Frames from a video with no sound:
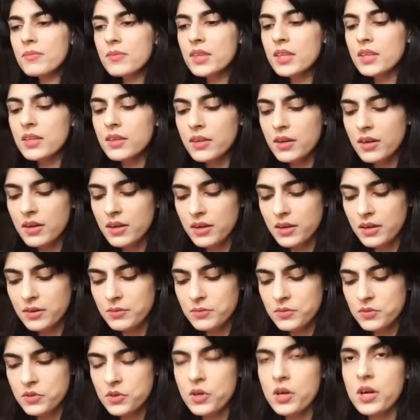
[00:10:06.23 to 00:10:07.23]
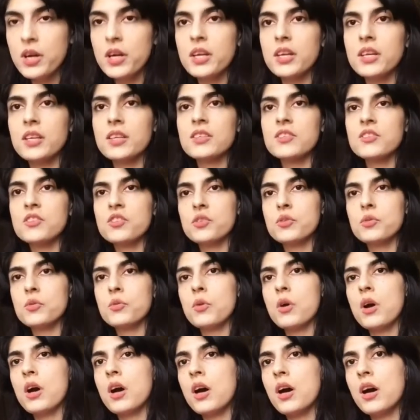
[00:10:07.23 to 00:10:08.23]
Yeah, I'm trying to
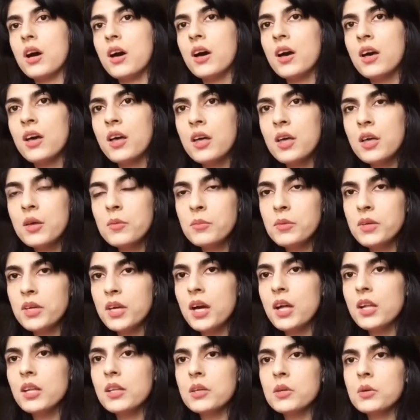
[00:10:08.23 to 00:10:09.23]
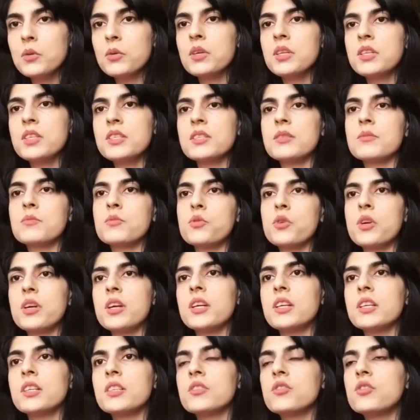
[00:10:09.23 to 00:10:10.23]
be eloquent. I'm
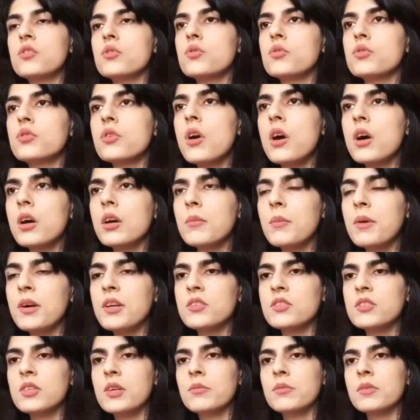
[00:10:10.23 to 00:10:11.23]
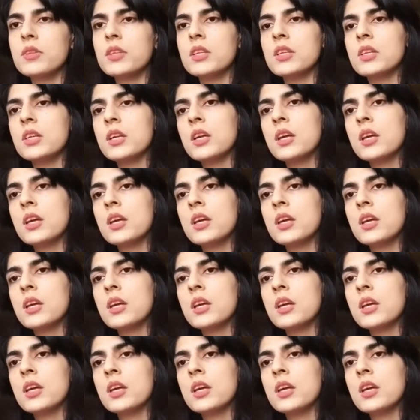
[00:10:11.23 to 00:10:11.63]
trying to talk about something